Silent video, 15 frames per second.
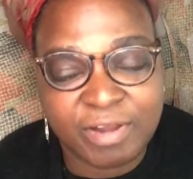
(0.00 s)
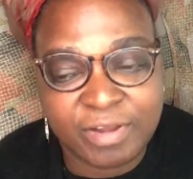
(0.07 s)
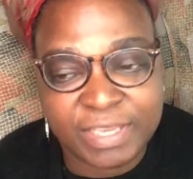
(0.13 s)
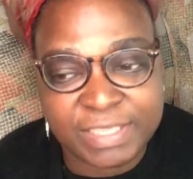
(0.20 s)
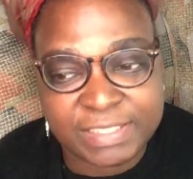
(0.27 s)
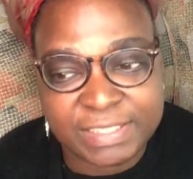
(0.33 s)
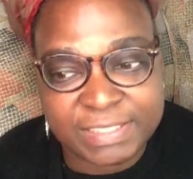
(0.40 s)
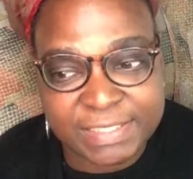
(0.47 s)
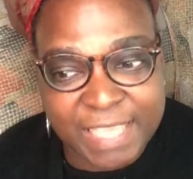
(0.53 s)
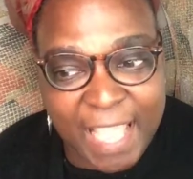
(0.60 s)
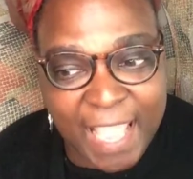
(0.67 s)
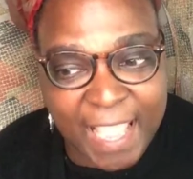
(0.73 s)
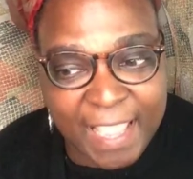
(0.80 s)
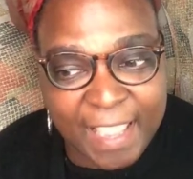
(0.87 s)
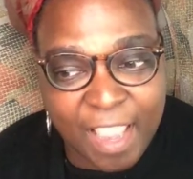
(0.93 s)
is a
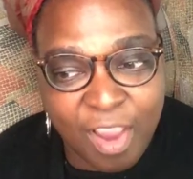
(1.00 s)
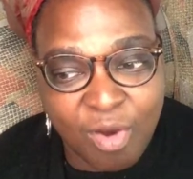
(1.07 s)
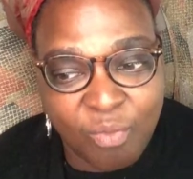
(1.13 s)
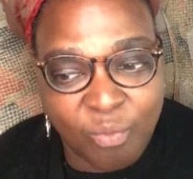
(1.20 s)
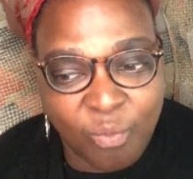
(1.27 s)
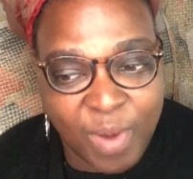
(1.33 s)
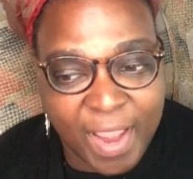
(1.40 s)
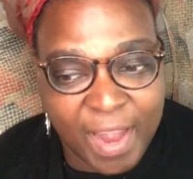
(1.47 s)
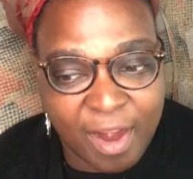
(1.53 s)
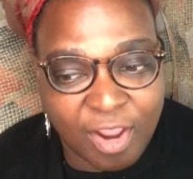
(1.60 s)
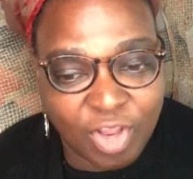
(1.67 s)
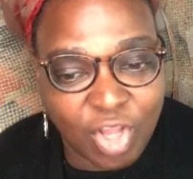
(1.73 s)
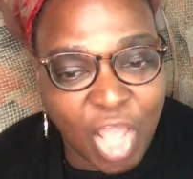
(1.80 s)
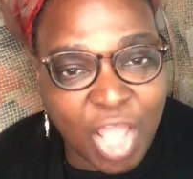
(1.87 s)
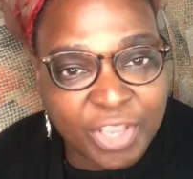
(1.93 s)
day where a
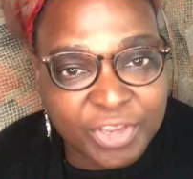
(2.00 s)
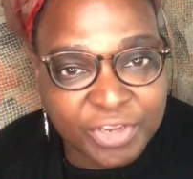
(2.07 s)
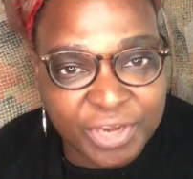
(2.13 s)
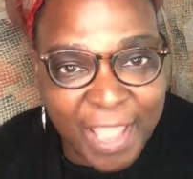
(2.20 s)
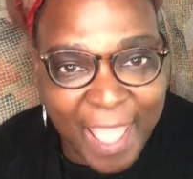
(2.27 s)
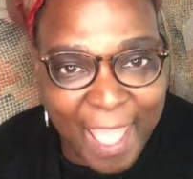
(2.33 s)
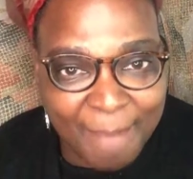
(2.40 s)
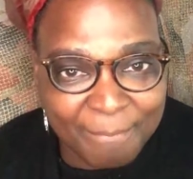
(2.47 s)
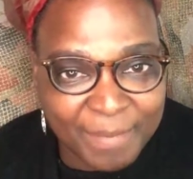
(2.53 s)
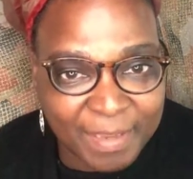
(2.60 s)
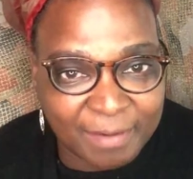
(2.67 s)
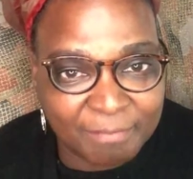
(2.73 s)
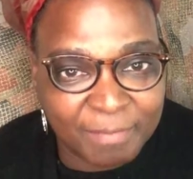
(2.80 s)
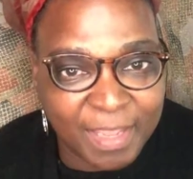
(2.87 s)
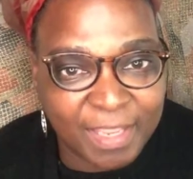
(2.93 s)
lot could
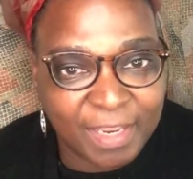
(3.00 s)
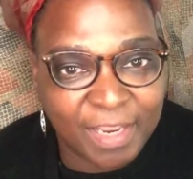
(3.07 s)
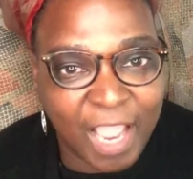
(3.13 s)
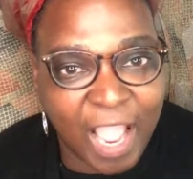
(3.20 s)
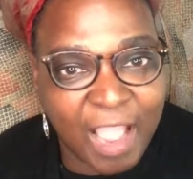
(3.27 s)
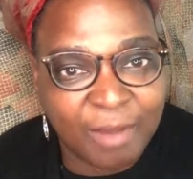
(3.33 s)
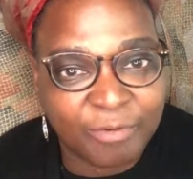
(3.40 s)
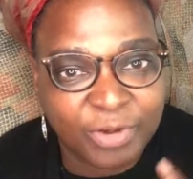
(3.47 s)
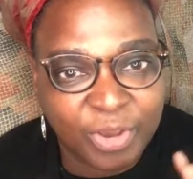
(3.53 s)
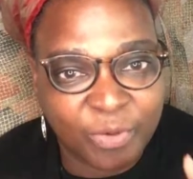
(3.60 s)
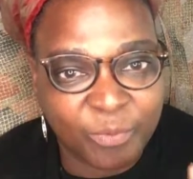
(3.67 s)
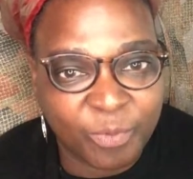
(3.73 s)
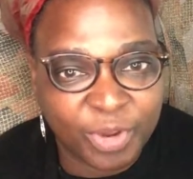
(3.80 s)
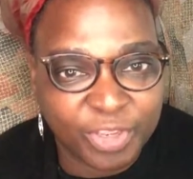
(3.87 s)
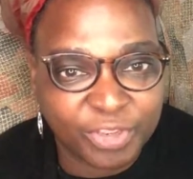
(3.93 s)
happen, but I
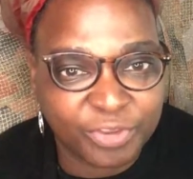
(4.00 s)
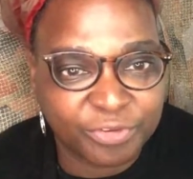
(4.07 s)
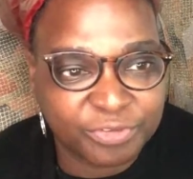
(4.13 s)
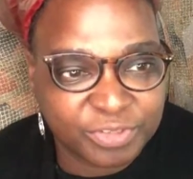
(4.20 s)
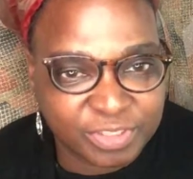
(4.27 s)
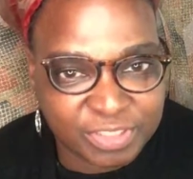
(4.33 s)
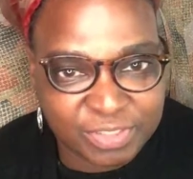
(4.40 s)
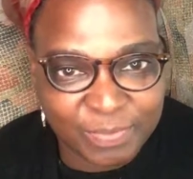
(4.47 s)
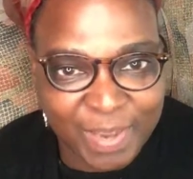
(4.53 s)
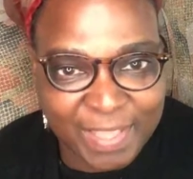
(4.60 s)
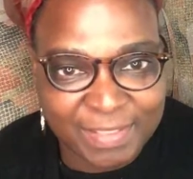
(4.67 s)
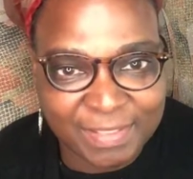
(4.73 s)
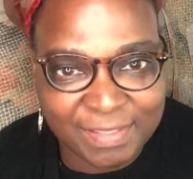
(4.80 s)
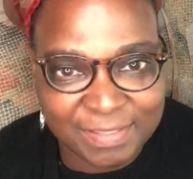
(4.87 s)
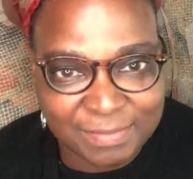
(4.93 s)
don't want you to sweat
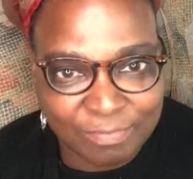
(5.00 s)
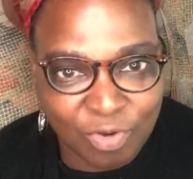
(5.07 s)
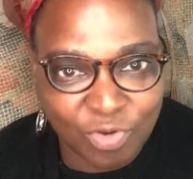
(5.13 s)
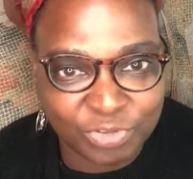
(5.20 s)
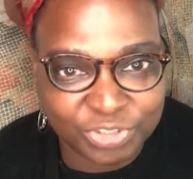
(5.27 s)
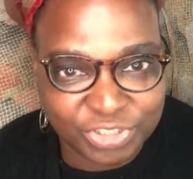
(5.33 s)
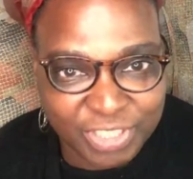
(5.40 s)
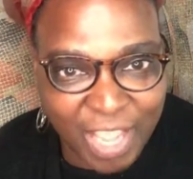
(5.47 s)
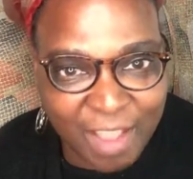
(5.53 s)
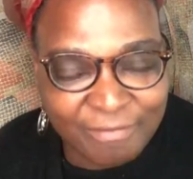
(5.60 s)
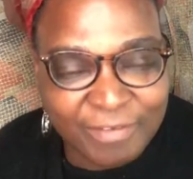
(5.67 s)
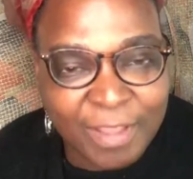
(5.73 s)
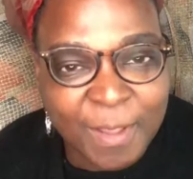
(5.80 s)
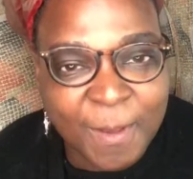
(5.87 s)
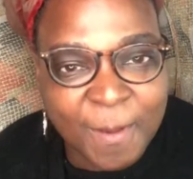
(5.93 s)
the small stuff,
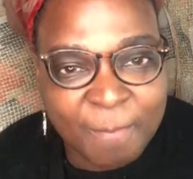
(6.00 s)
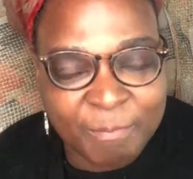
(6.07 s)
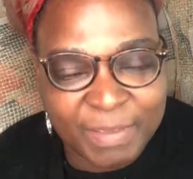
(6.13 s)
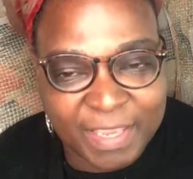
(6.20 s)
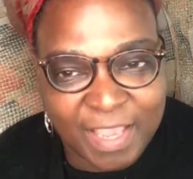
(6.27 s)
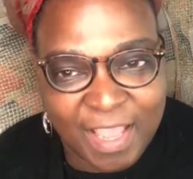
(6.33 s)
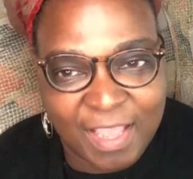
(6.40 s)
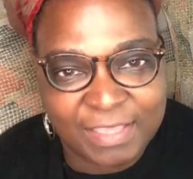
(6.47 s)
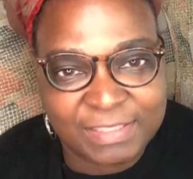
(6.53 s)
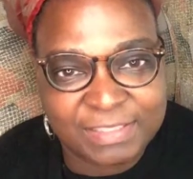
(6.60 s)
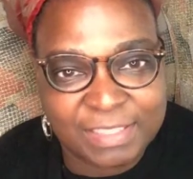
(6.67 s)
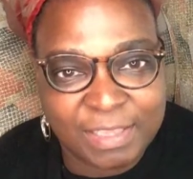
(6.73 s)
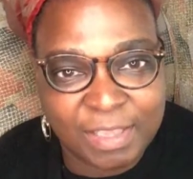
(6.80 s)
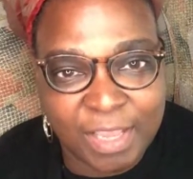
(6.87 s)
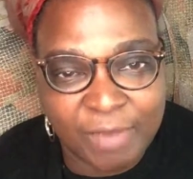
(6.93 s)
because
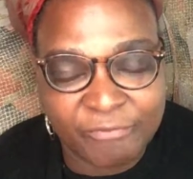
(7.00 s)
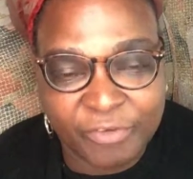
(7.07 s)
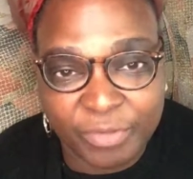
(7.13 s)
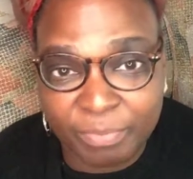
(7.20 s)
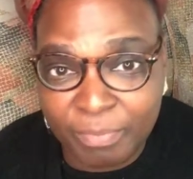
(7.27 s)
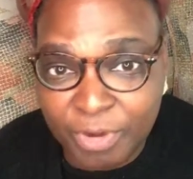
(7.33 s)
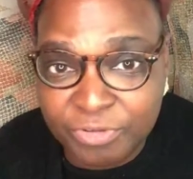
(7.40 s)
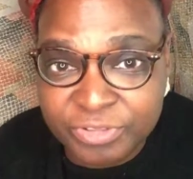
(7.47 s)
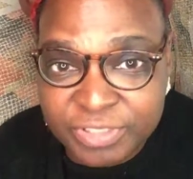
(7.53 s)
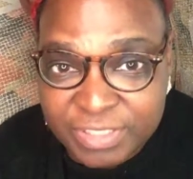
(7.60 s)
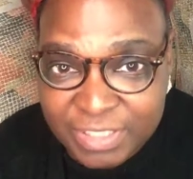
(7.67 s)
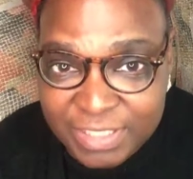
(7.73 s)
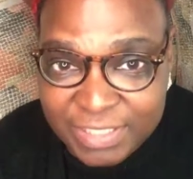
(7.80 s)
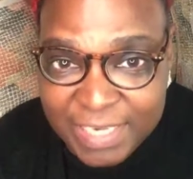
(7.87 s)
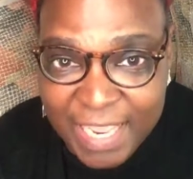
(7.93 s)
for most
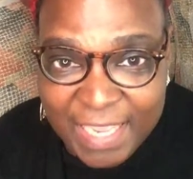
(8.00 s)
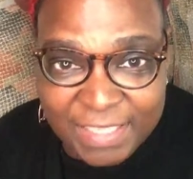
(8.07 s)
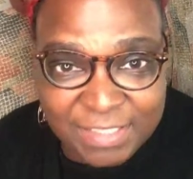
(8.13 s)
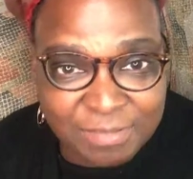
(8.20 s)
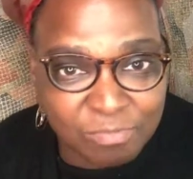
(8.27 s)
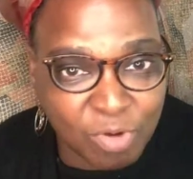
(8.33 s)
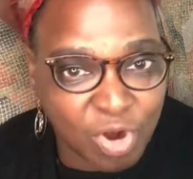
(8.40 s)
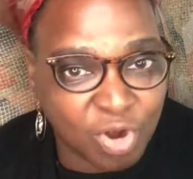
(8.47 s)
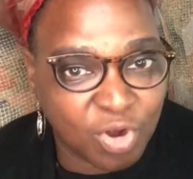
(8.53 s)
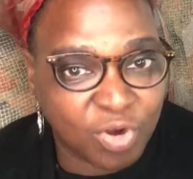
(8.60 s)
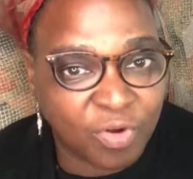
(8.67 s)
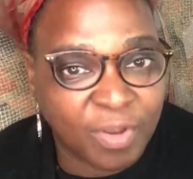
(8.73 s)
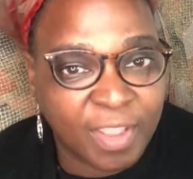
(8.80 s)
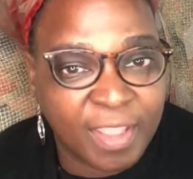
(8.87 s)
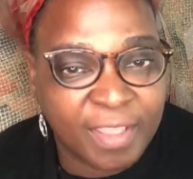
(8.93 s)
of the day
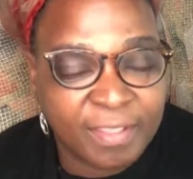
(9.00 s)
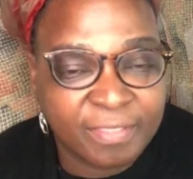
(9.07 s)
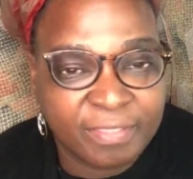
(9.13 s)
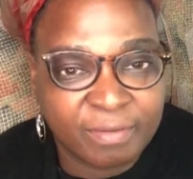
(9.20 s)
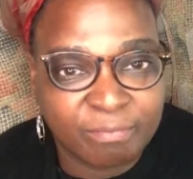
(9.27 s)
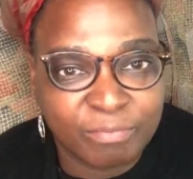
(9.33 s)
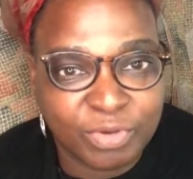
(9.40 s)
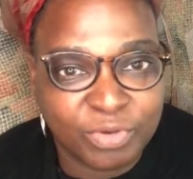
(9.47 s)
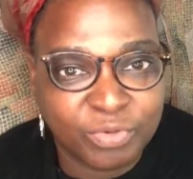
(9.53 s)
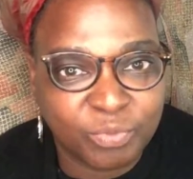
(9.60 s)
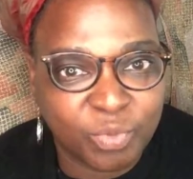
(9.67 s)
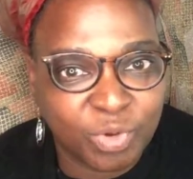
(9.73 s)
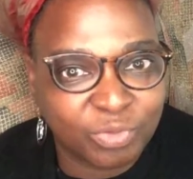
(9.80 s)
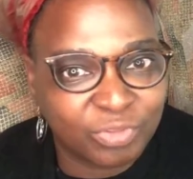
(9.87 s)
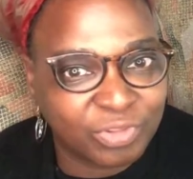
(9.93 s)
tomorrow, the moon
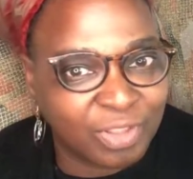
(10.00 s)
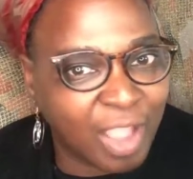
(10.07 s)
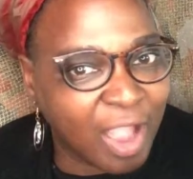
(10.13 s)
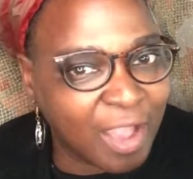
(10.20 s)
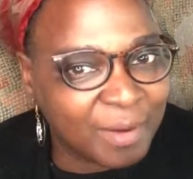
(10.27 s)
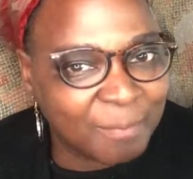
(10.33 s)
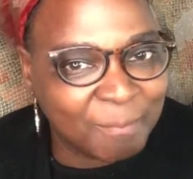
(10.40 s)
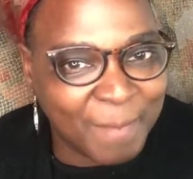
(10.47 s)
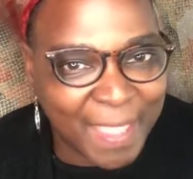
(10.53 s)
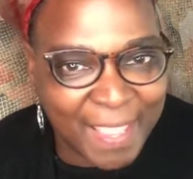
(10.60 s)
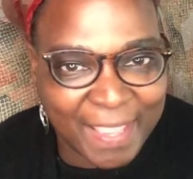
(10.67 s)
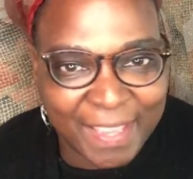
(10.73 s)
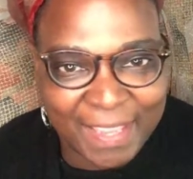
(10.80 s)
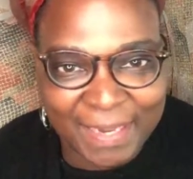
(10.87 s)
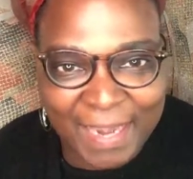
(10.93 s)
will not
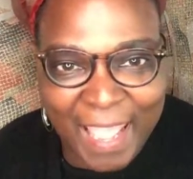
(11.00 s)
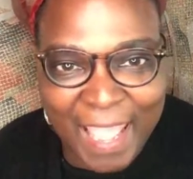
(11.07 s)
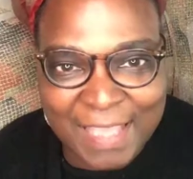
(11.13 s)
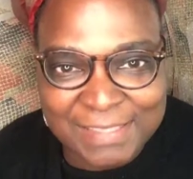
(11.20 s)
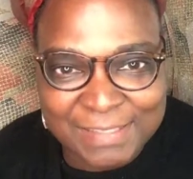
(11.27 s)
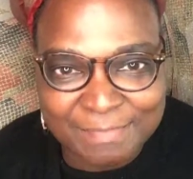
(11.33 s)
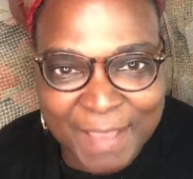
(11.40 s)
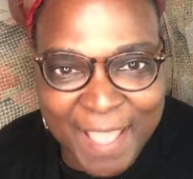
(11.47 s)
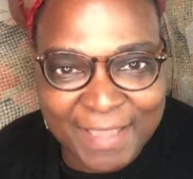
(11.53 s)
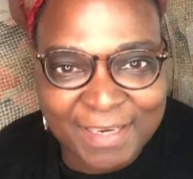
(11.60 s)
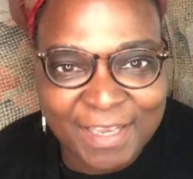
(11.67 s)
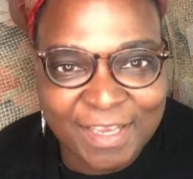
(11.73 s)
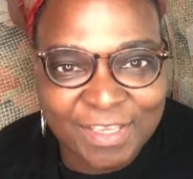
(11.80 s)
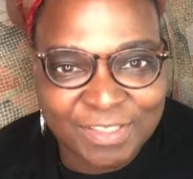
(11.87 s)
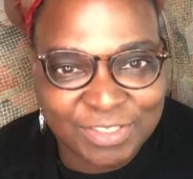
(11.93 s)
make an aspect
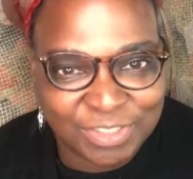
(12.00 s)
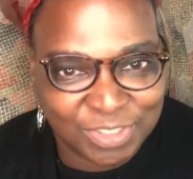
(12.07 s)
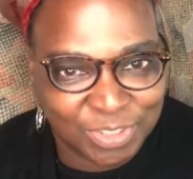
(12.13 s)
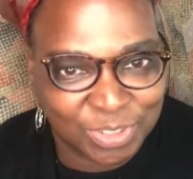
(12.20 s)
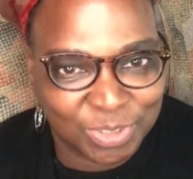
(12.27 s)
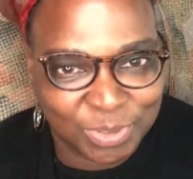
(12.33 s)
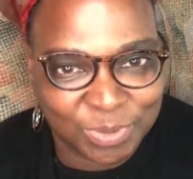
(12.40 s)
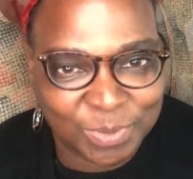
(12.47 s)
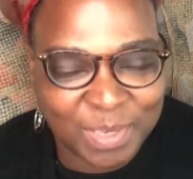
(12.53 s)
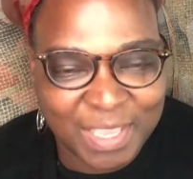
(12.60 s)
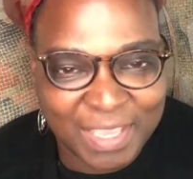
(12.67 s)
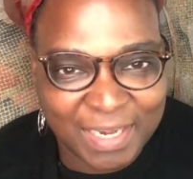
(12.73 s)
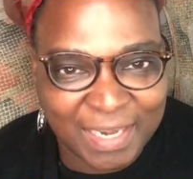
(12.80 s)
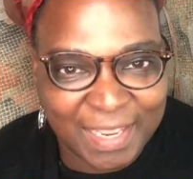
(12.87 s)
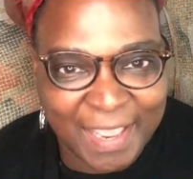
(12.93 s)
to
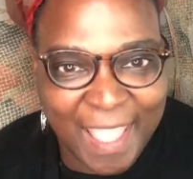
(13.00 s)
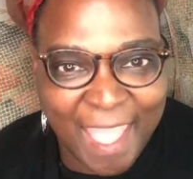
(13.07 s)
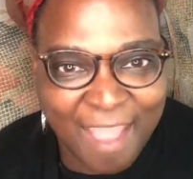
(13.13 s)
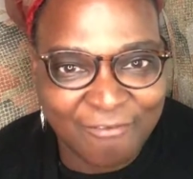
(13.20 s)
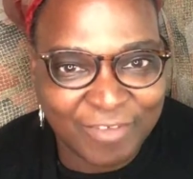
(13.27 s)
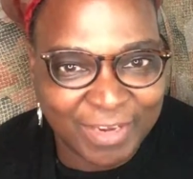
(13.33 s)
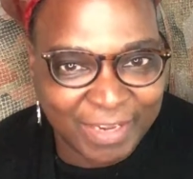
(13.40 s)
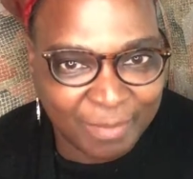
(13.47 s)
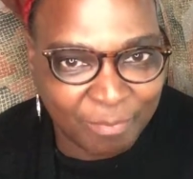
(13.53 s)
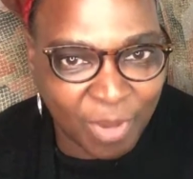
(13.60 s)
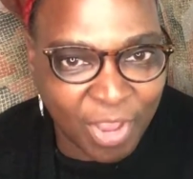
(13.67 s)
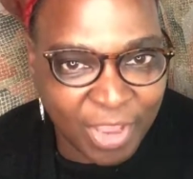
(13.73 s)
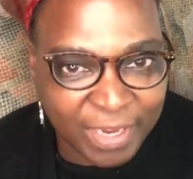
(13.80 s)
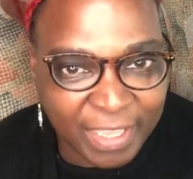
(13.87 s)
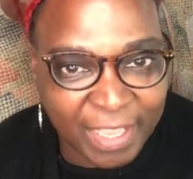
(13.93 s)
any heavenly
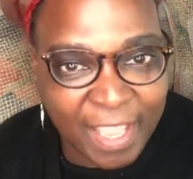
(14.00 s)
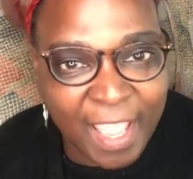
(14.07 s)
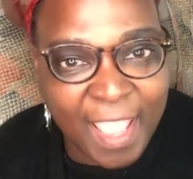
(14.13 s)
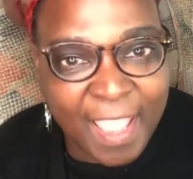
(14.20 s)
body.